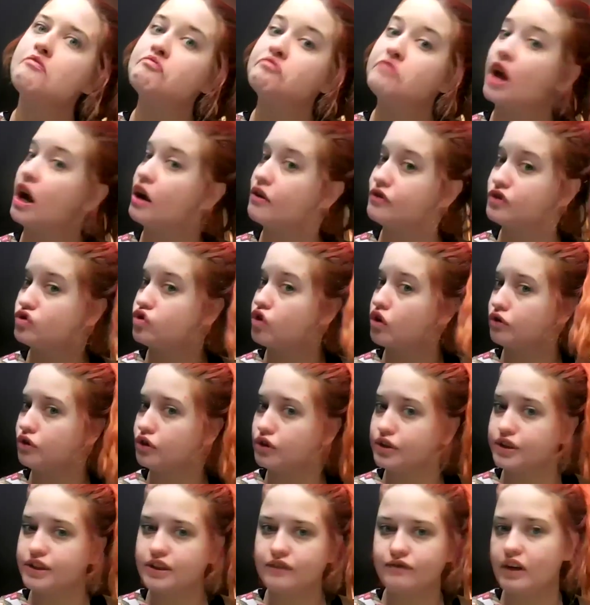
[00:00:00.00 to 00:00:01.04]
how strong your
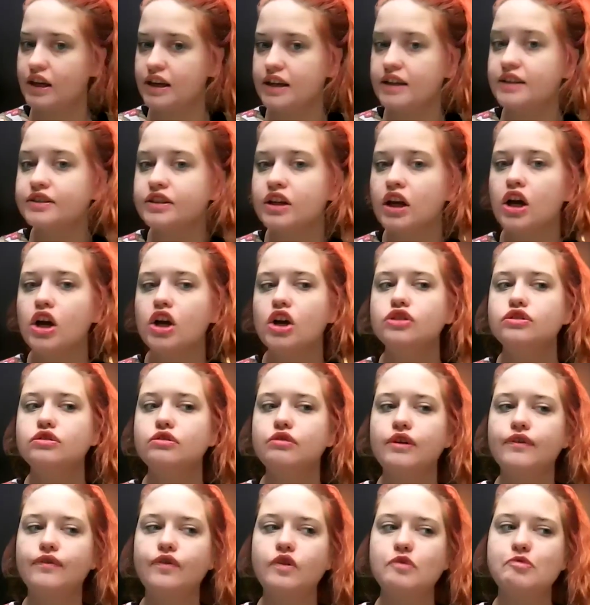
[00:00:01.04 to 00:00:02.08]
CV is. So
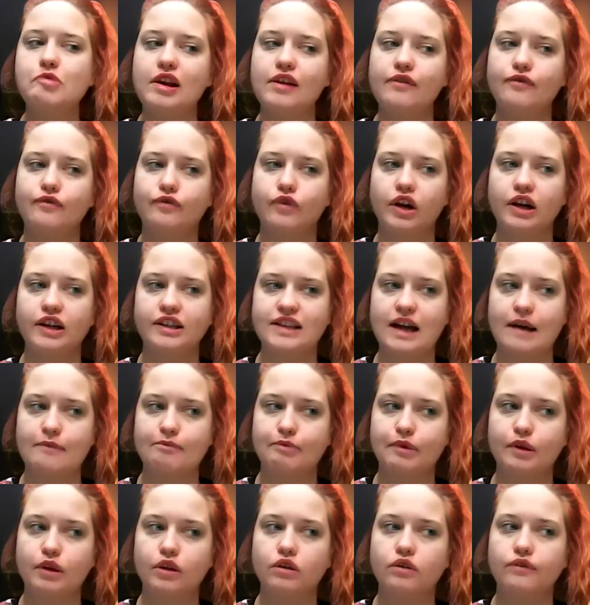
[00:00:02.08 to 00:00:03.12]
if you believe, for
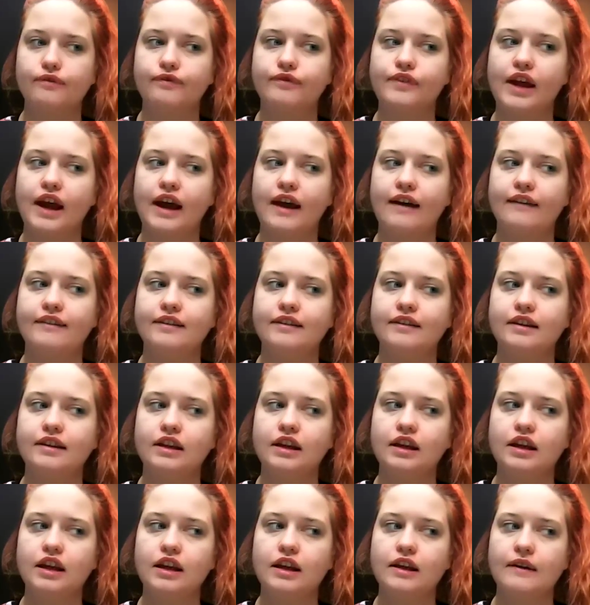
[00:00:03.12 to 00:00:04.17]
example, that
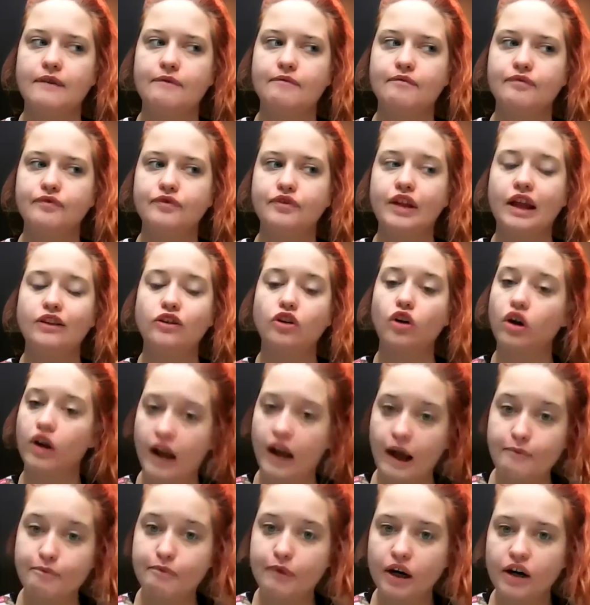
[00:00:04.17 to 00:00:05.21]
your
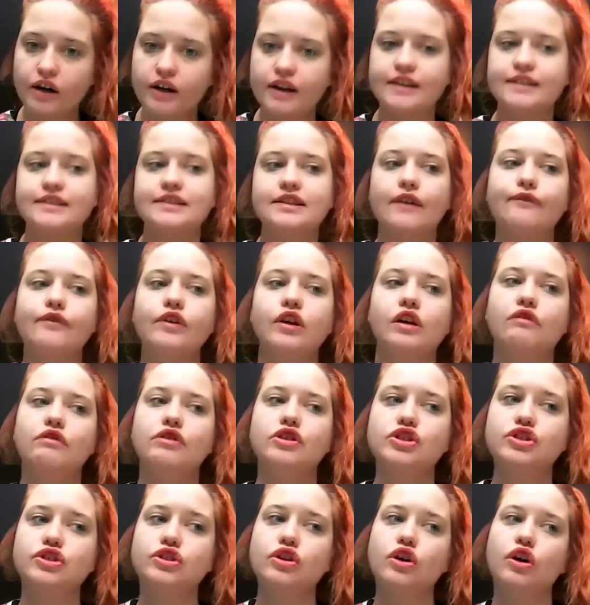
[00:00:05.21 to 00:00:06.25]
number is something which
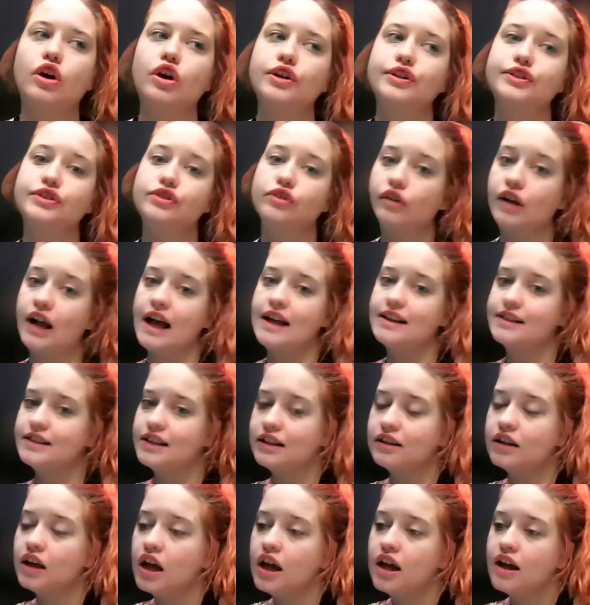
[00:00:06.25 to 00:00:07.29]
is your strong asset,
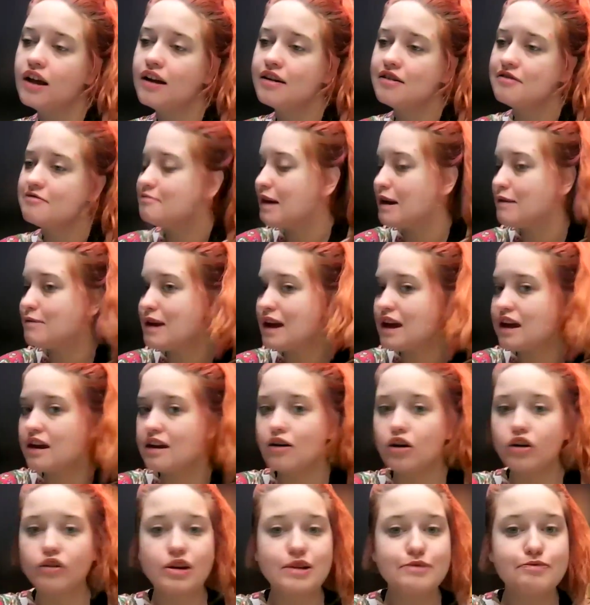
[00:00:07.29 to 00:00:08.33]
maybe
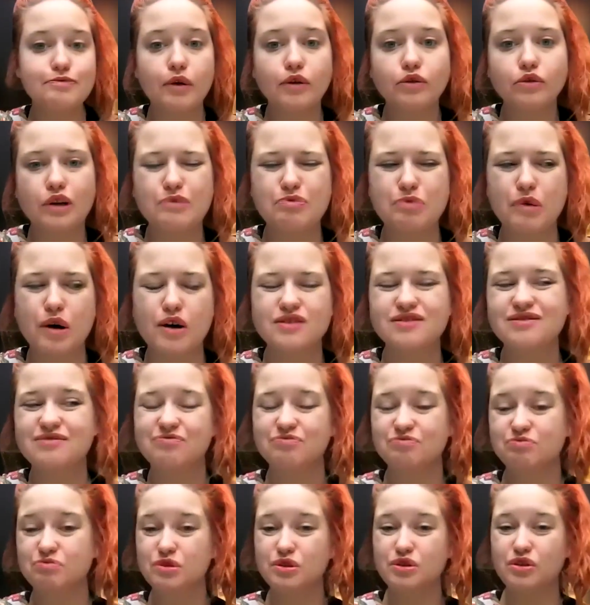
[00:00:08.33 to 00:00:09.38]
respond to the post,
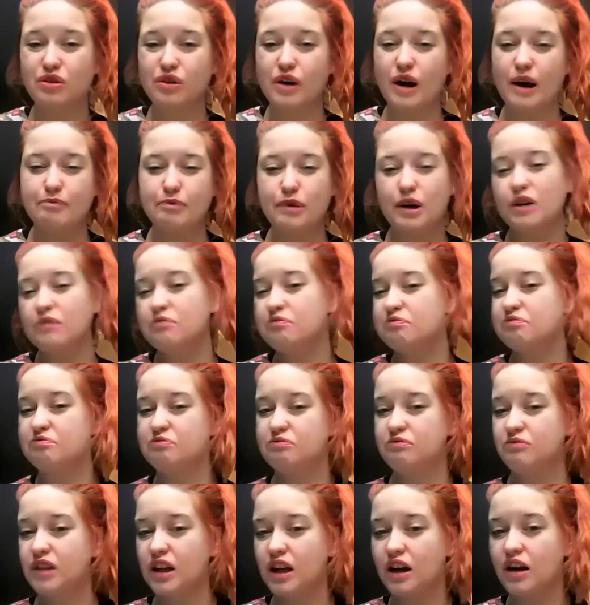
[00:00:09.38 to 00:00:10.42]
put your number
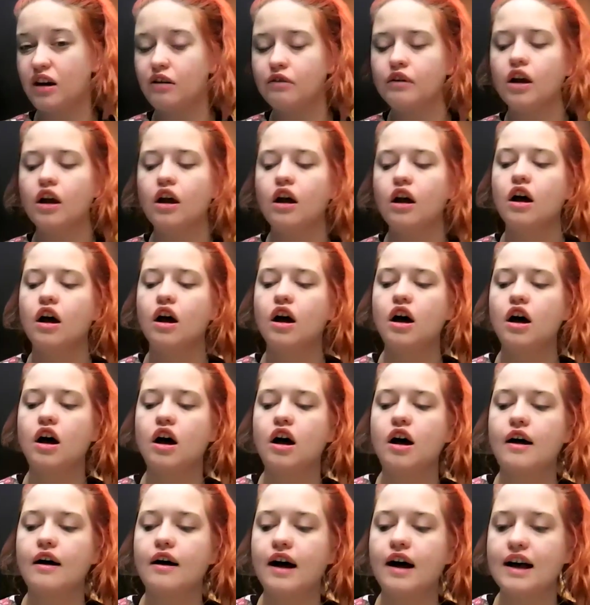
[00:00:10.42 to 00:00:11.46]
there
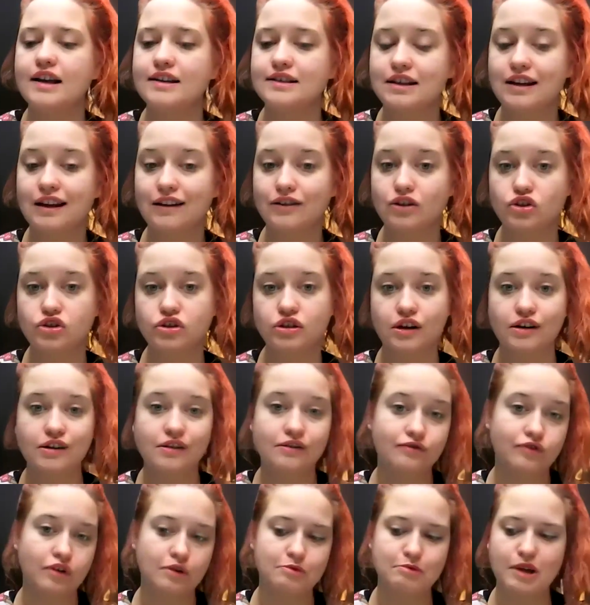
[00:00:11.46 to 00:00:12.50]
as the additional
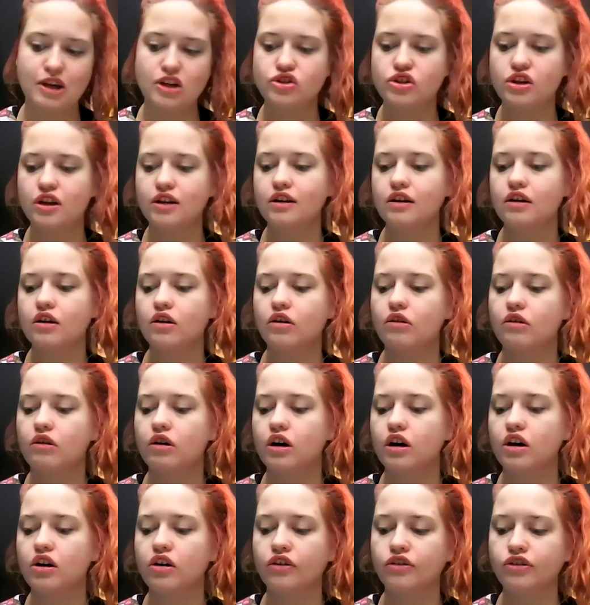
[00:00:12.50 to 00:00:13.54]
information
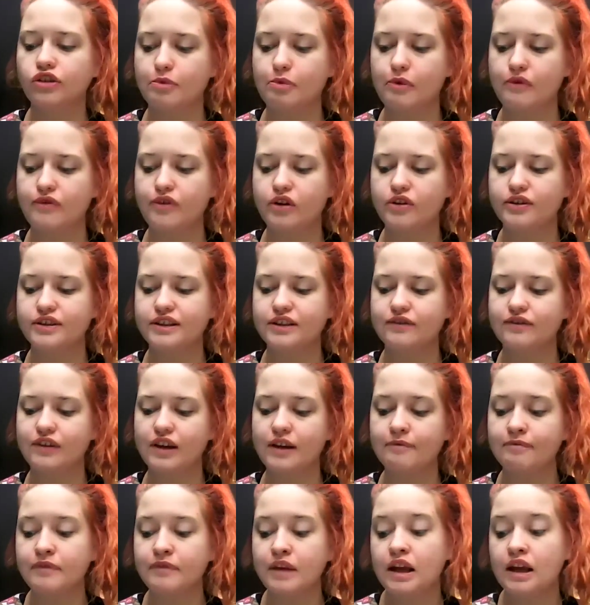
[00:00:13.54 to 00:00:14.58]
or on top of your
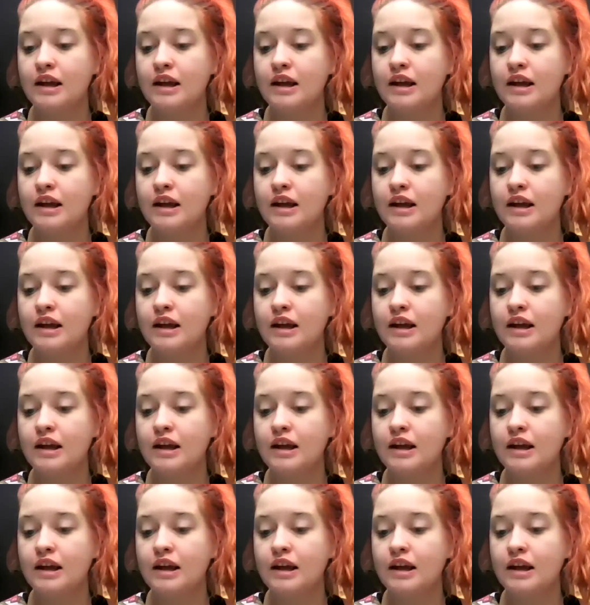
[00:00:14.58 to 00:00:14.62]
CV.